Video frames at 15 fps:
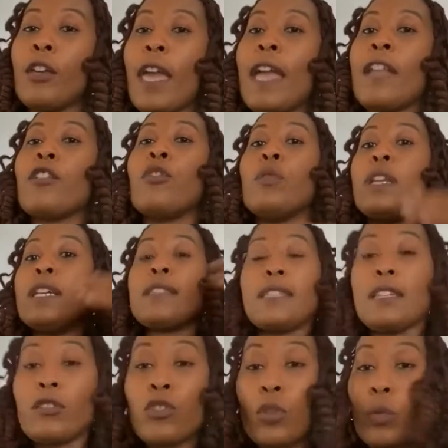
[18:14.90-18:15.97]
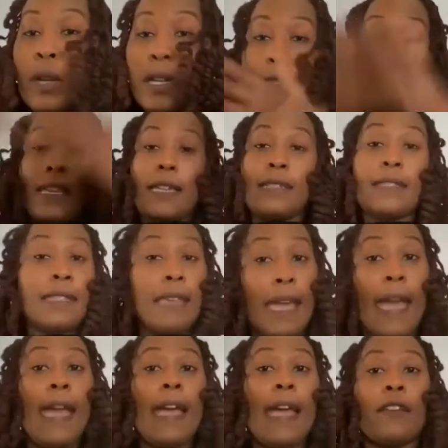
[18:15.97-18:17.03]
And you listen to a
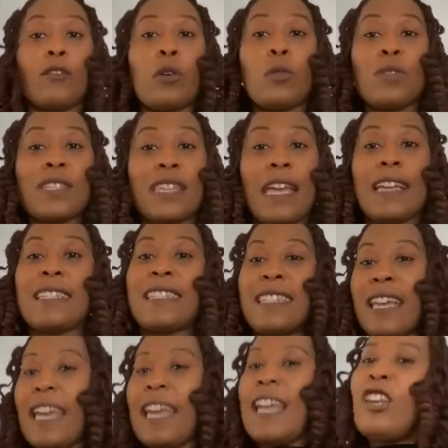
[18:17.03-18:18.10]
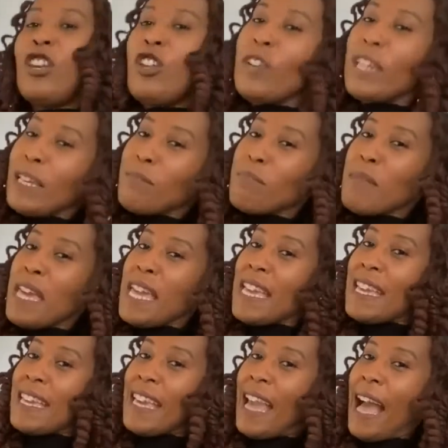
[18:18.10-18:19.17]
Staceyann who says, look at
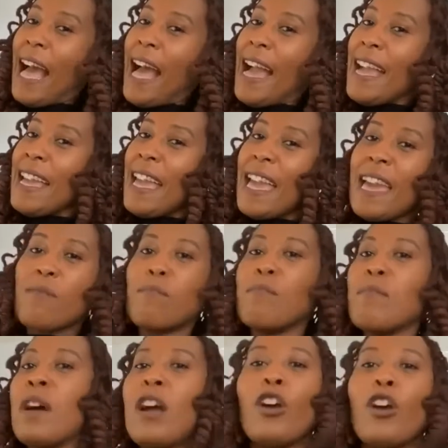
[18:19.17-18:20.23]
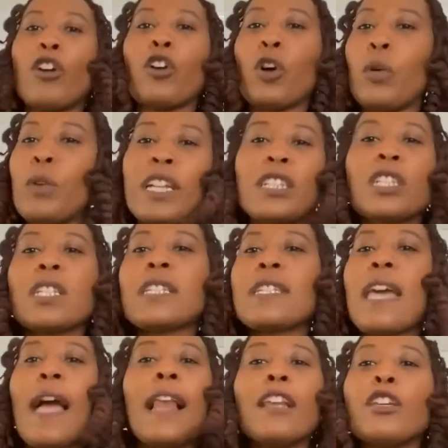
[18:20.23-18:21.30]
me, I am going to
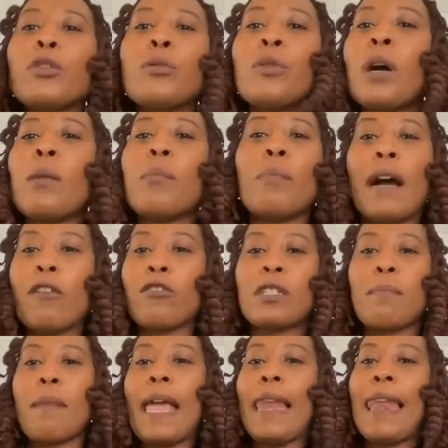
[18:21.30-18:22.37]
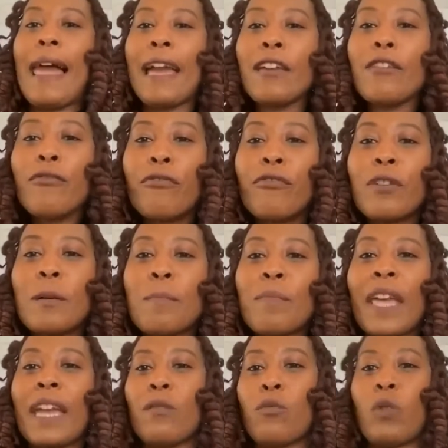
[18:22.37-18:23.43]
tell you about my life
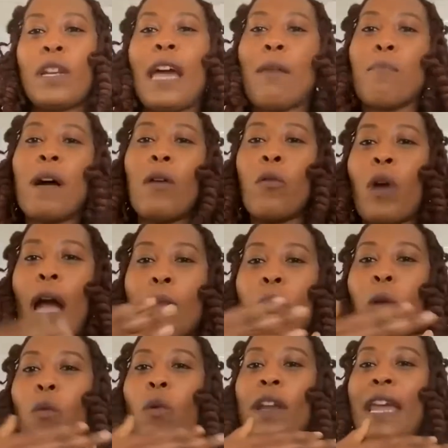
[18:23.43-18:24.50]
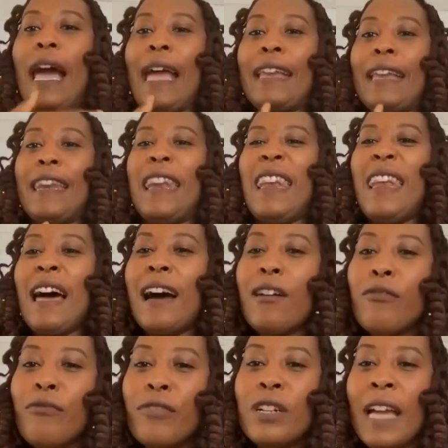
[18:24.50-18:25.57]
and about what I
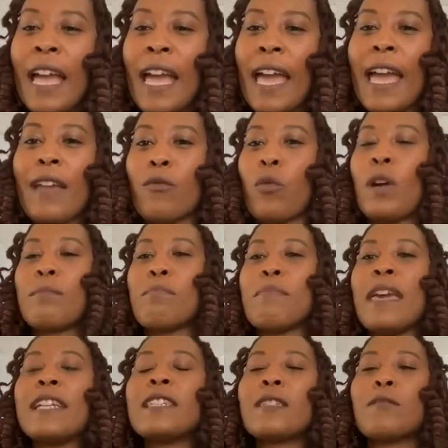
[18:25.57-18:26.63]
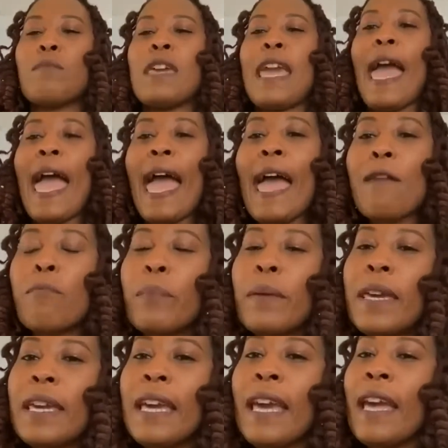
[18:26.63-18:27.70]
love and what makes me
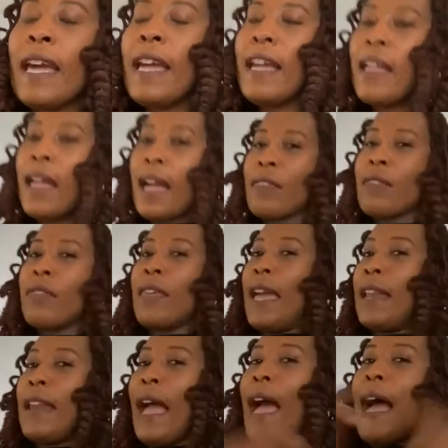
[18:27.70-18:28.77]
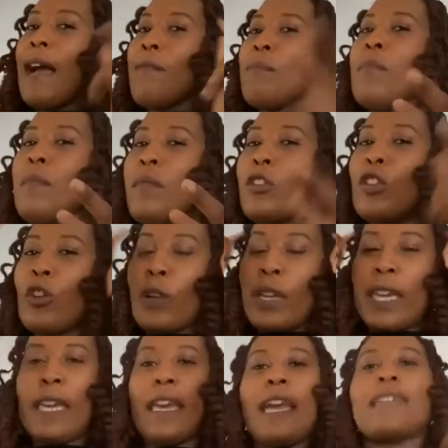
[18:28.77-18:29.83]
happy. Then I'm
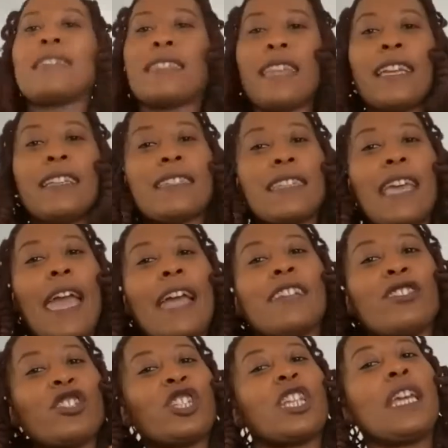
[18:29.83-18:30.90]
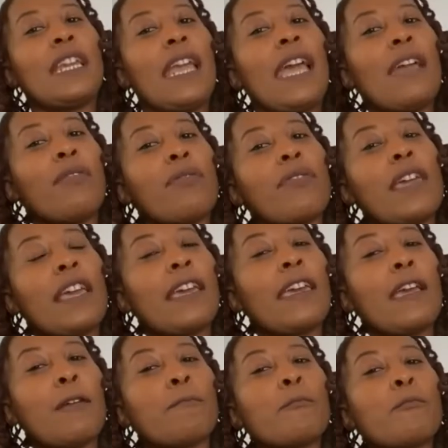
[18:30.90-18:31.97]
looking at Staceyann Chin and
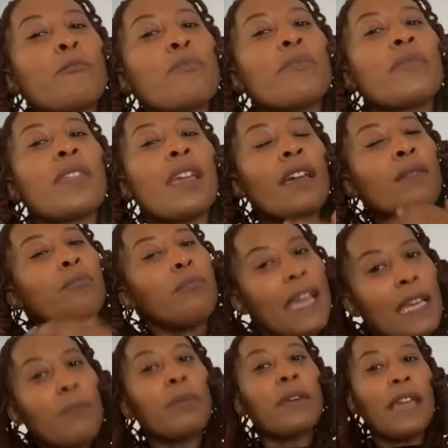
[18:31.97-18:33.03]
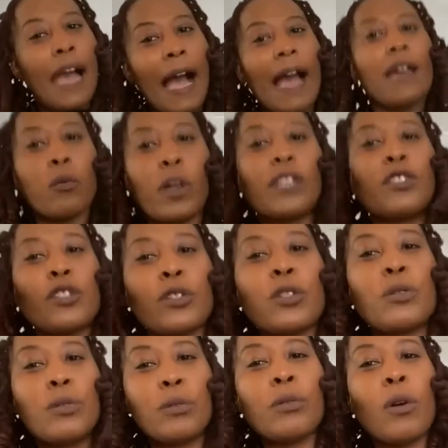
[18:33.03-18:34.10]
thinking, maybe I want
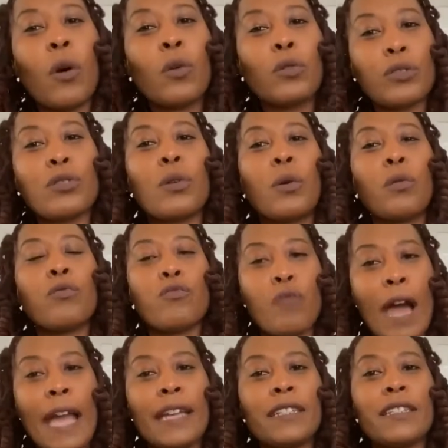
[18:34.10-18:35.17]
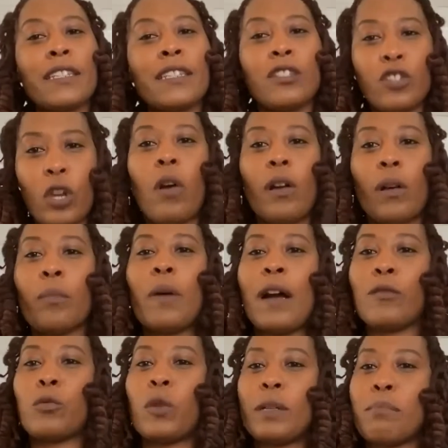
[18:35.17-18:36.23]
to also write and talk
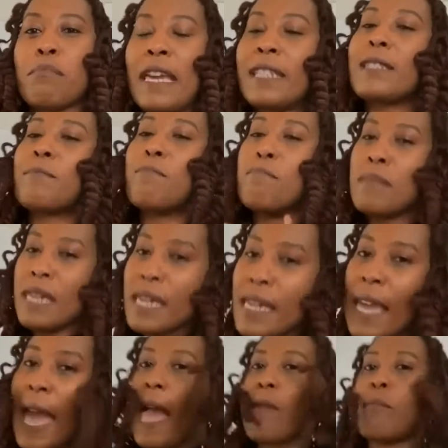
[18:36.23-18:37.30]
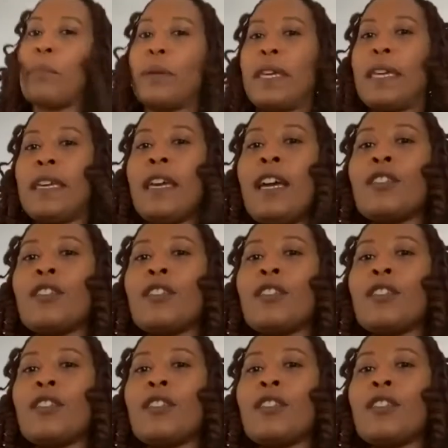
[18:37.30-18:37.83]
about what makes me happy.